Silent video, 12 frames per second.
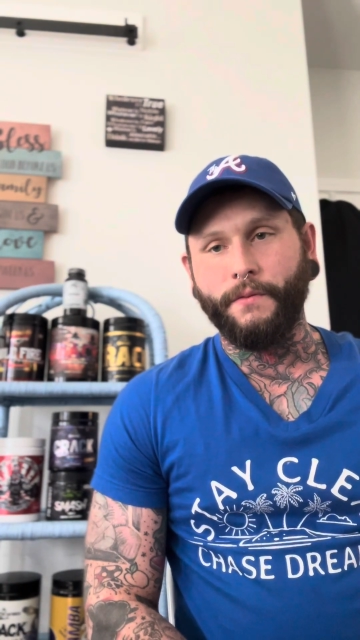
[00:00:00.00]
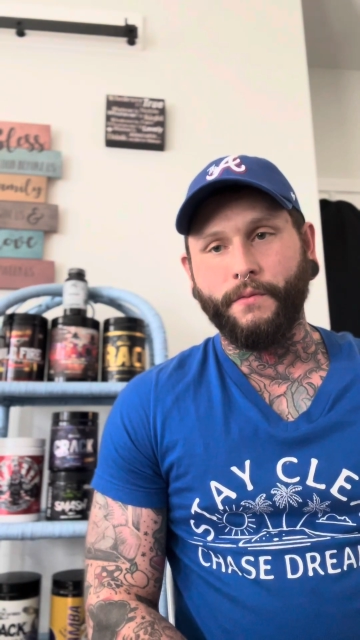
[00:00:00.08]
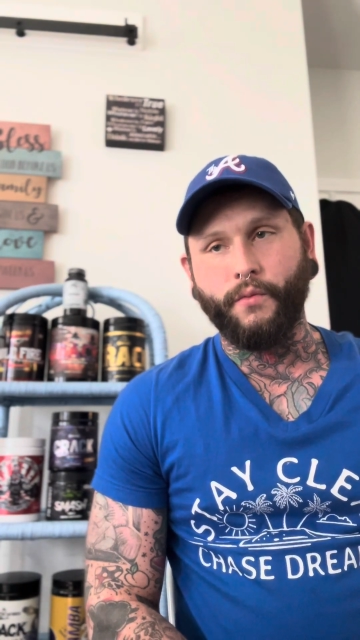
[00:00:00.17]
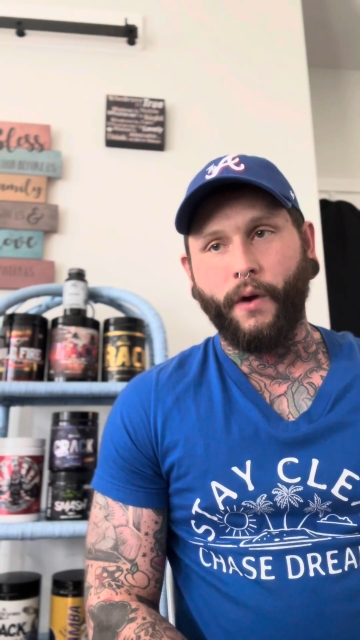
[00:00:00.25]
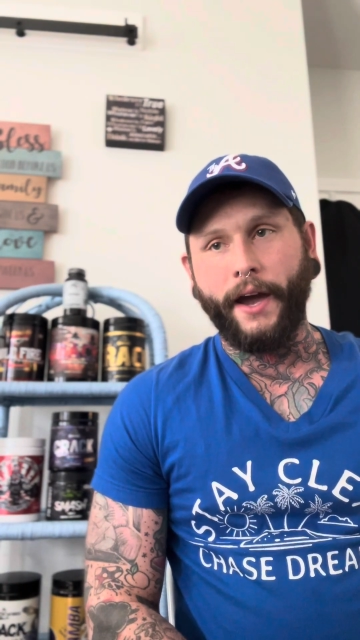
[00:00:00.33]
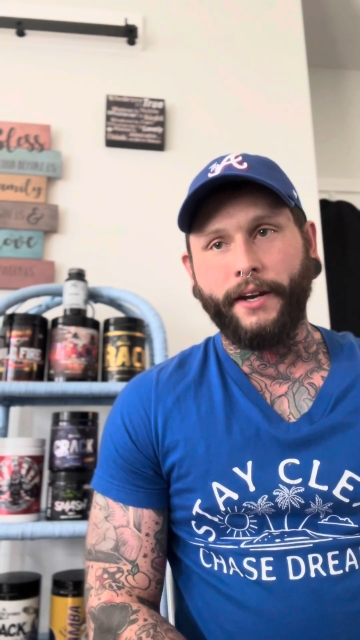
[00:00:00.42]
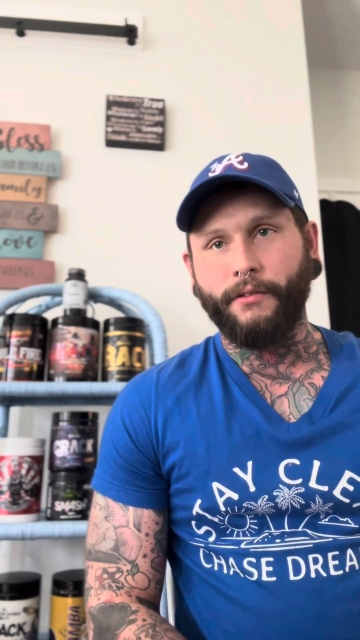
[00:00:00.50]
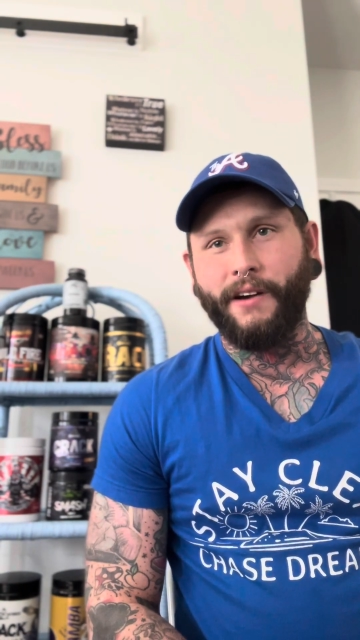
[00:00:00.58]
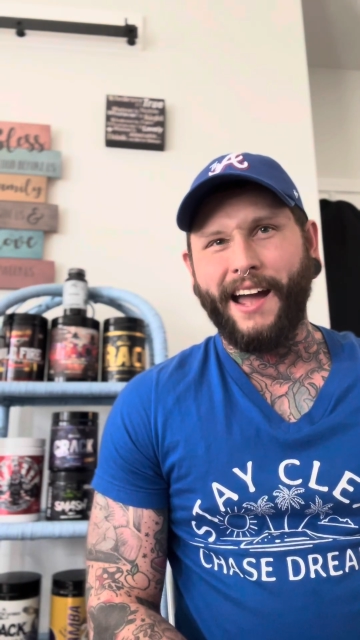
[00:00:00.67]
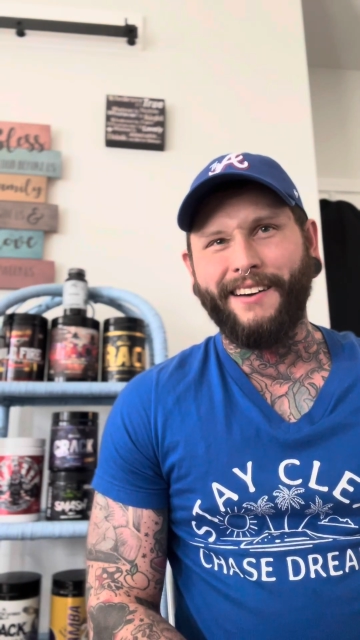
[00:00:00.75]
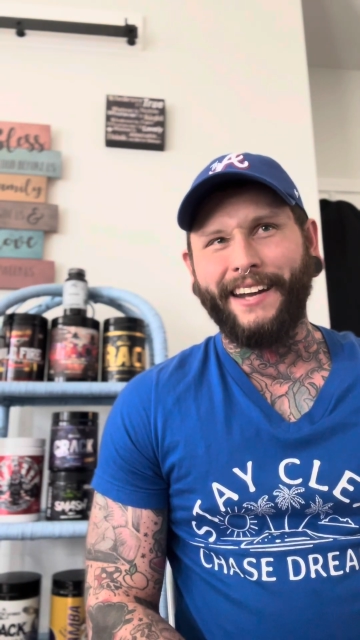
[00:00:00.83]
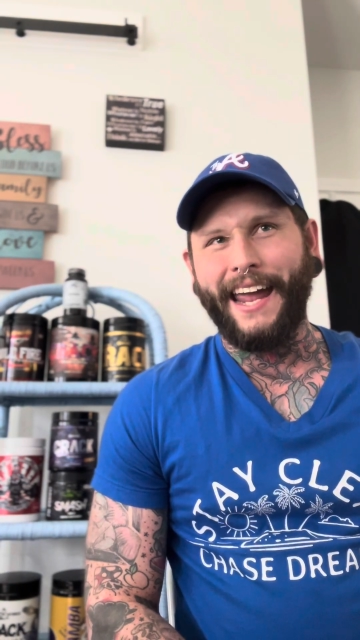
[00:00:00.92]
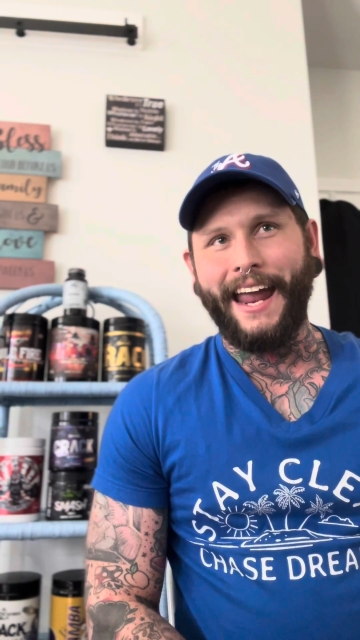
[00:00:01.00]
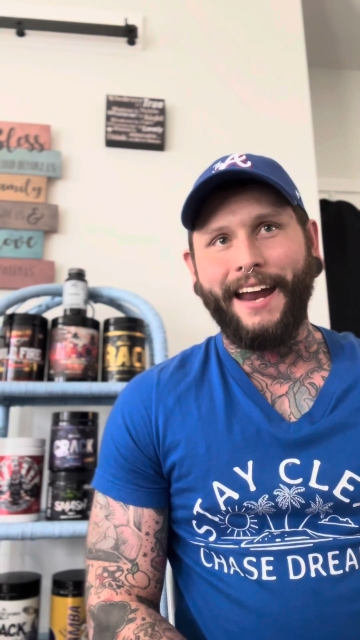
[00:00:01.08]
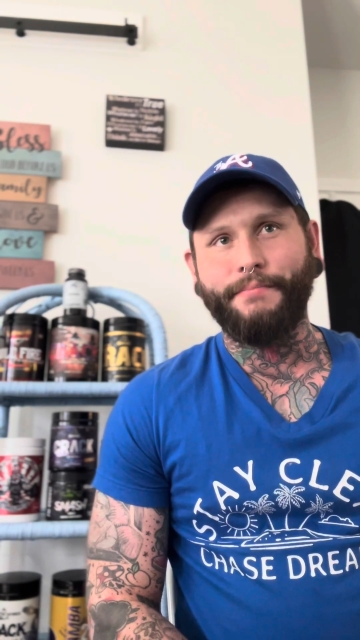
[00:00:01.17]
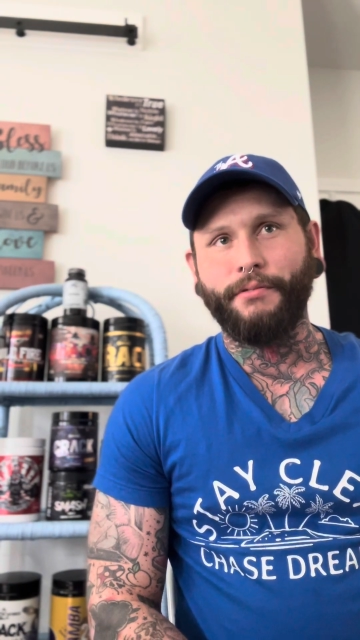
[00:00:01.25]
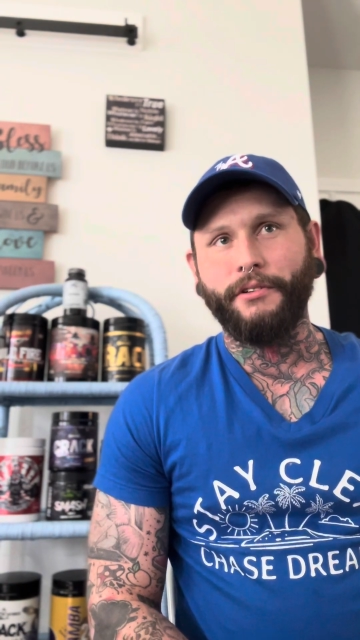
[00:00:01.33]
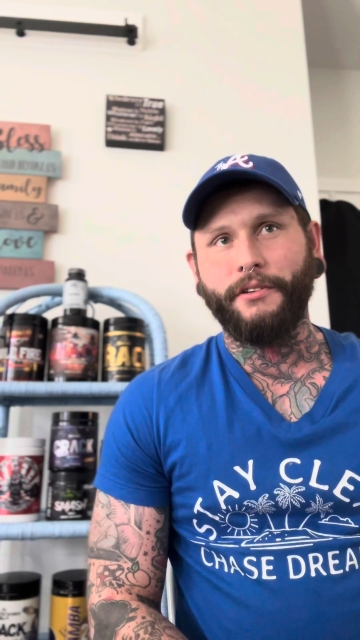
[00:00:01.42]
right around
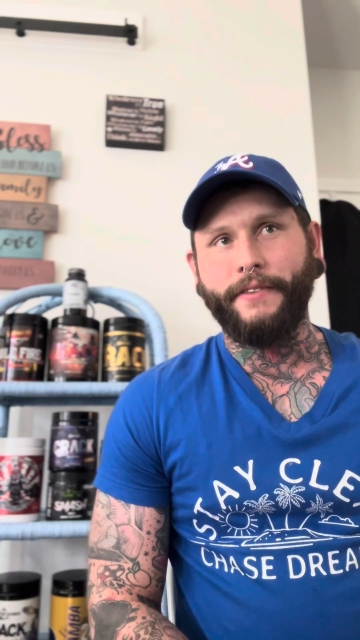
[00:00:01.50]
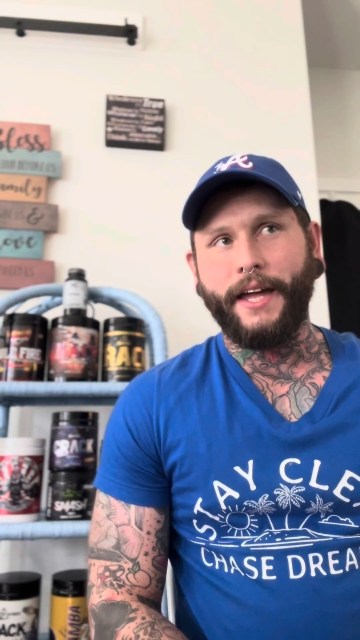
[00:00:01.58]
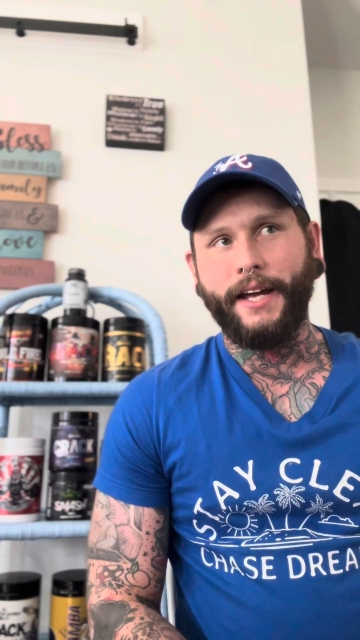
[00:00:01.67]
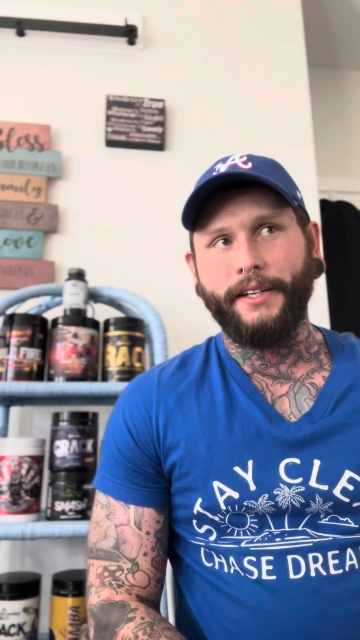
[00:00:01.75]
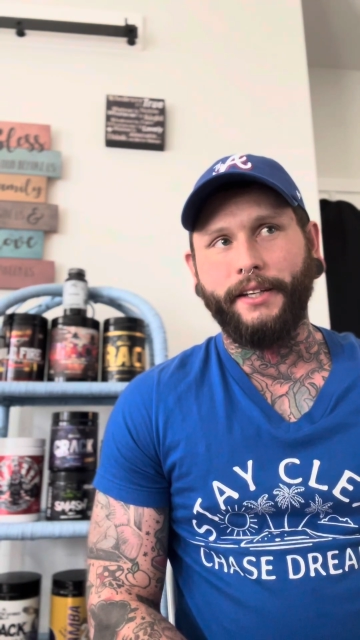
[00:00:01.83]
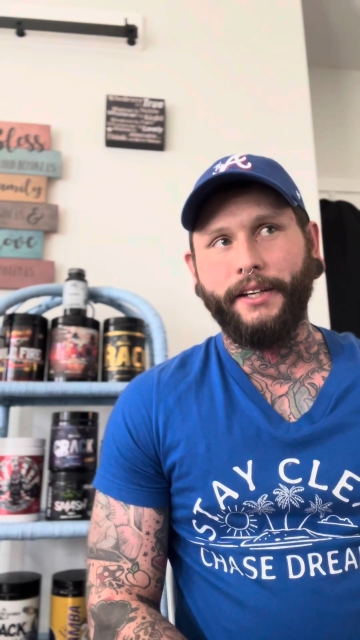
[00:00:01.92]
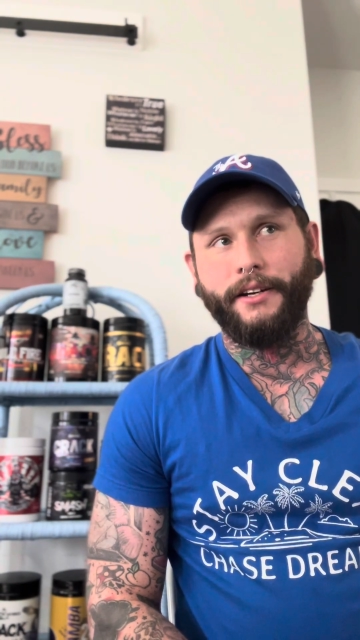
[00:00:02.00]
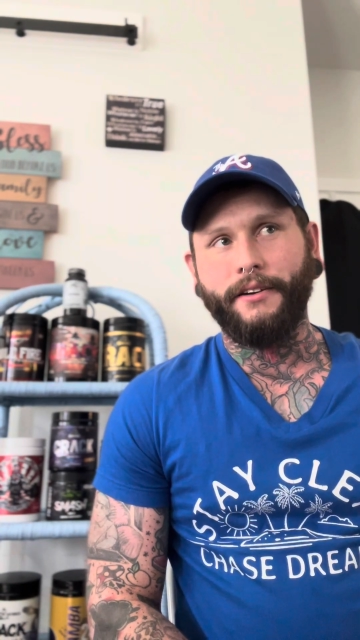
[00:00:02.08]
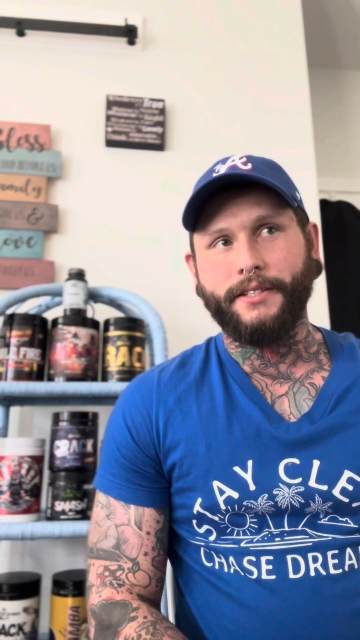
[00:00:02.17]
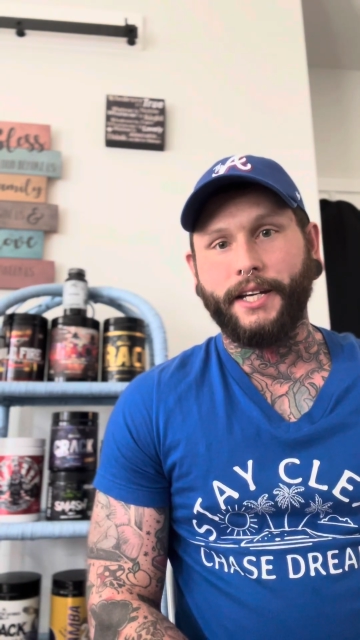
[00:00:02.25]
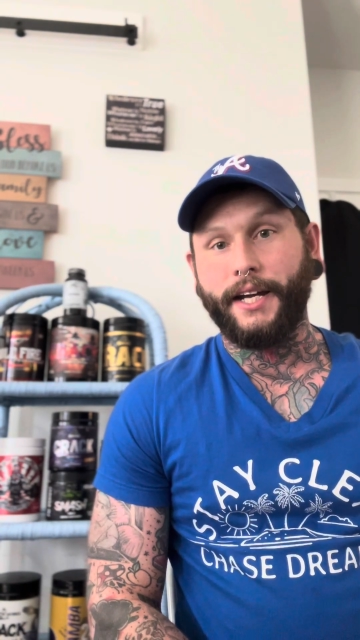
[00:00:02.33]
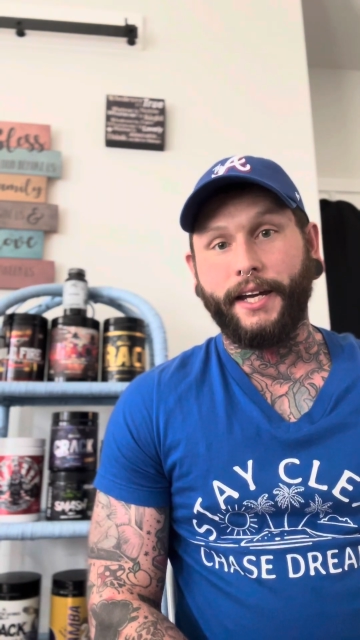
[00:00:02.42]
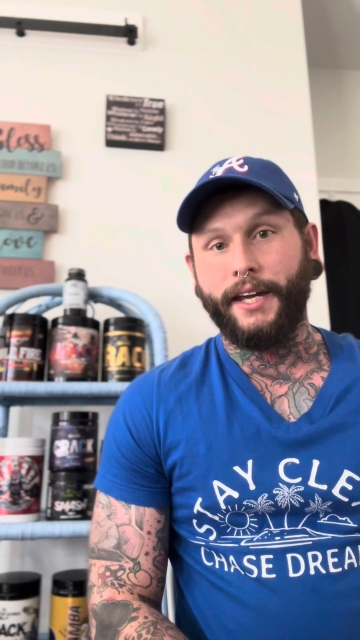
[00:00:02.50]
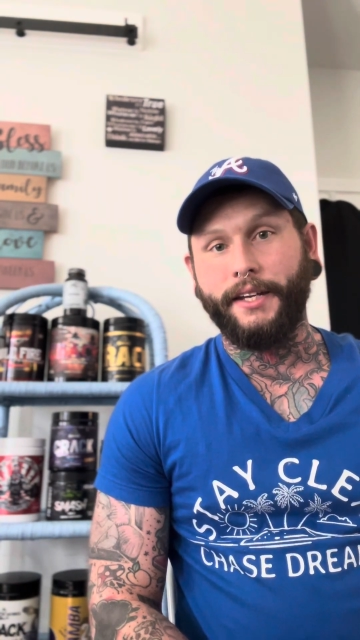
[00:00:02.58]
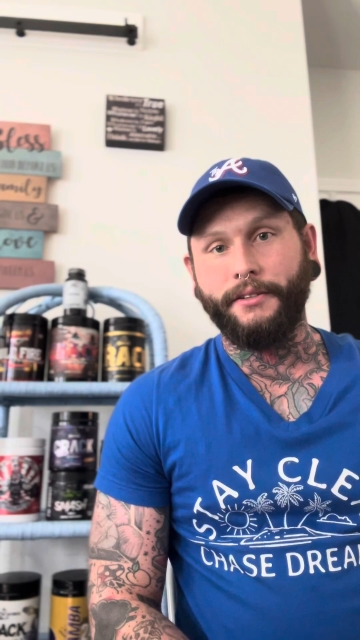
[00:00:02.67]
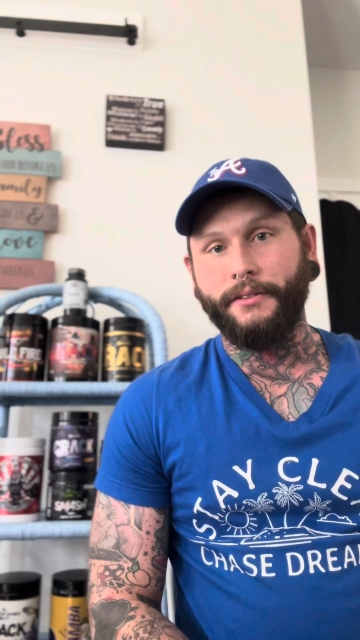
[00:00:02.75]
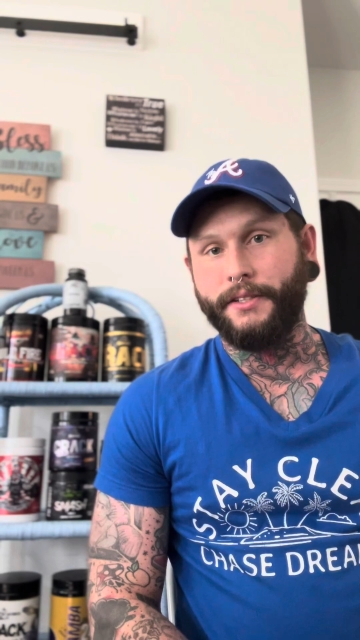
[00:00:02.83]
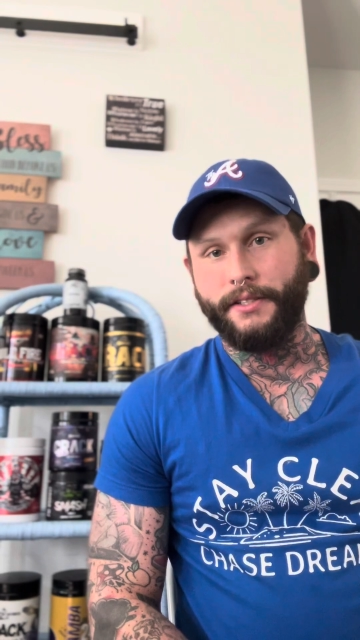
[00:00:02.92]
April of that year, I was like, I can't
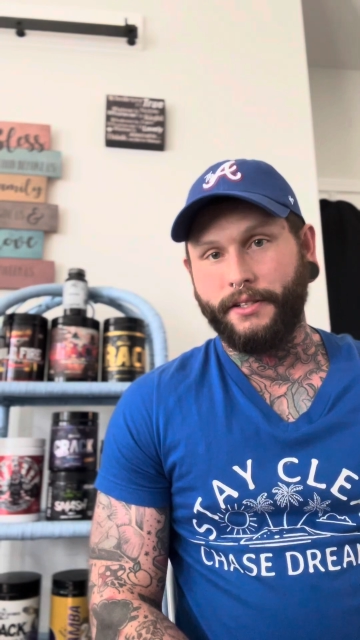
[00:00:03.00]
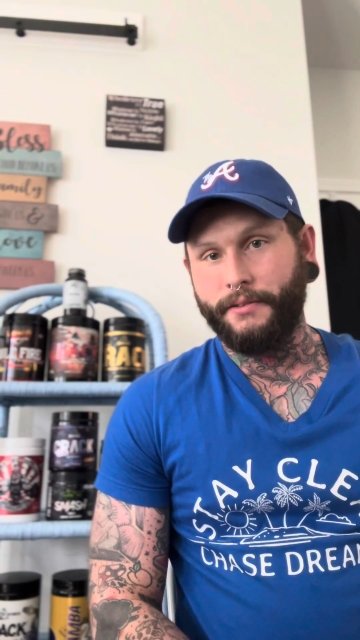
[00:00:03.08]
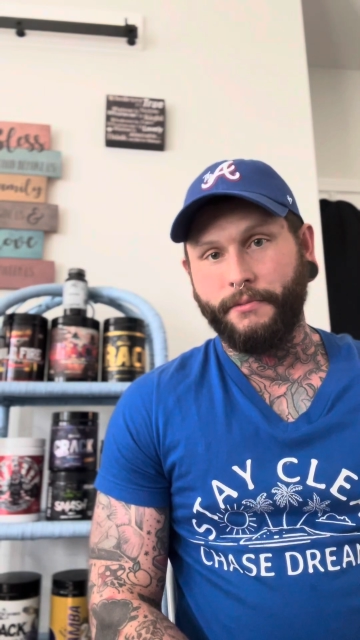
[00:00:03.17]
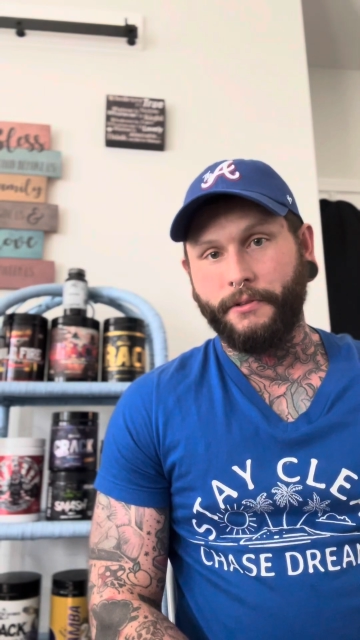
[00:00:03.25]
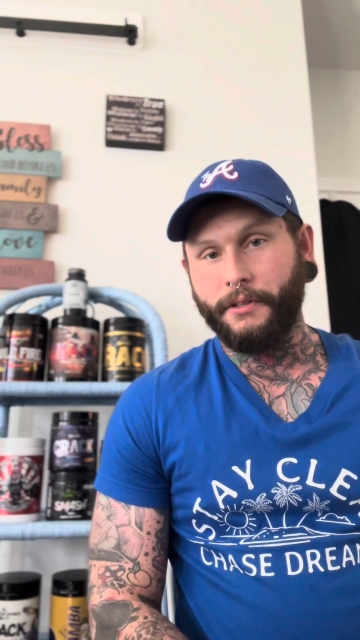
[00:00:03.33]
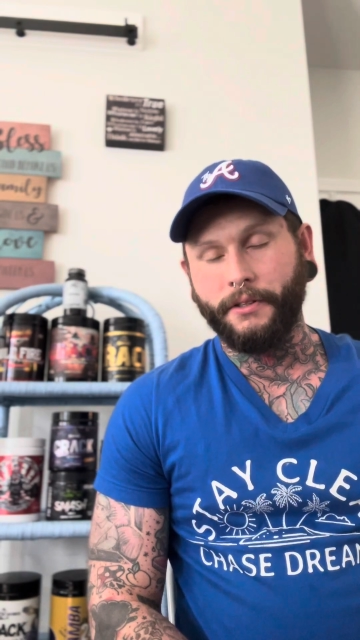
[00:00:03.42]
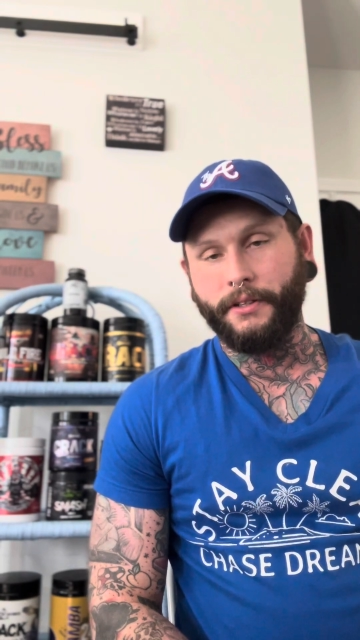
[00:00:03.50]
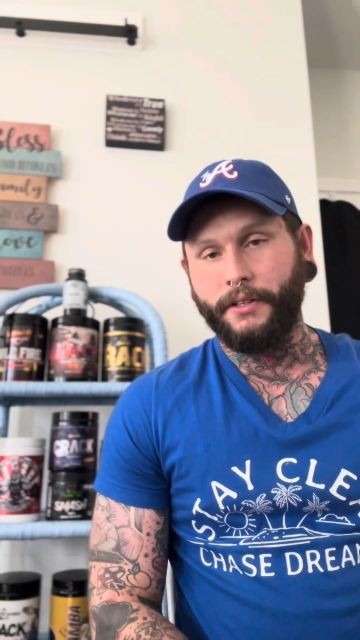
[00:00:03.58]
do this anymore.